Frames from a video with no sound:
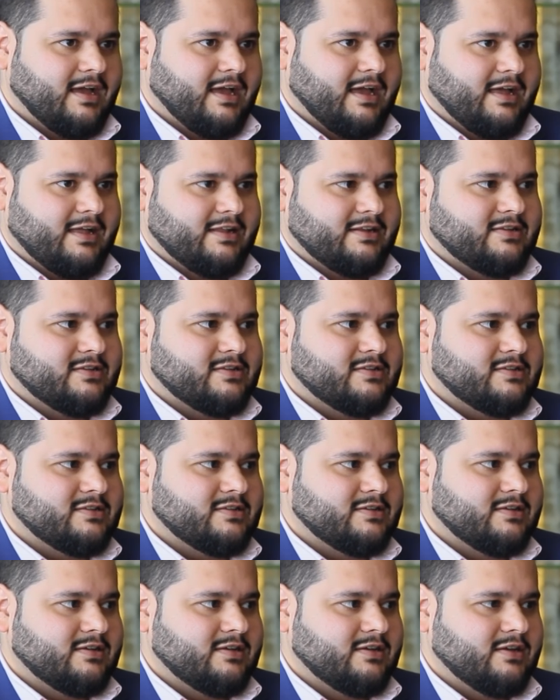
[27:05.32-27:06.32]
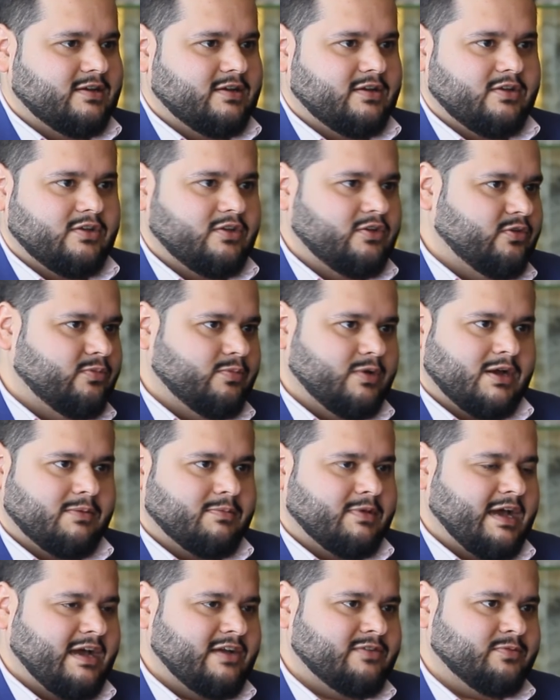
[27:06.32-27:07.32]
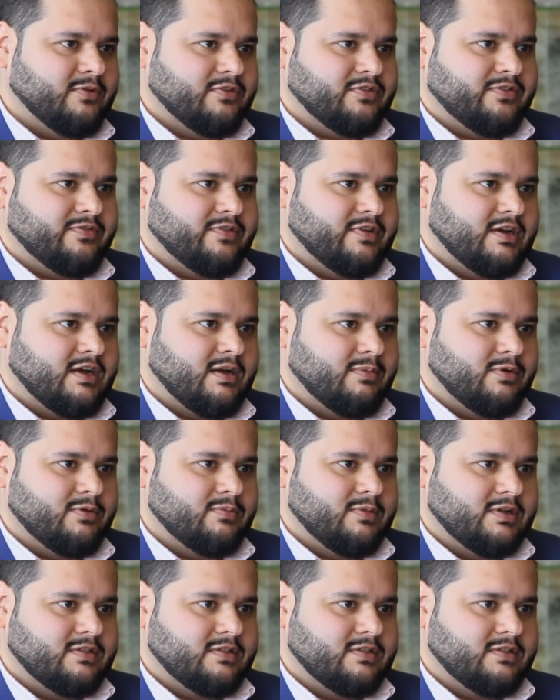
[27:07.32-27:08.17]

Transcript: And you become cash positive in a couple of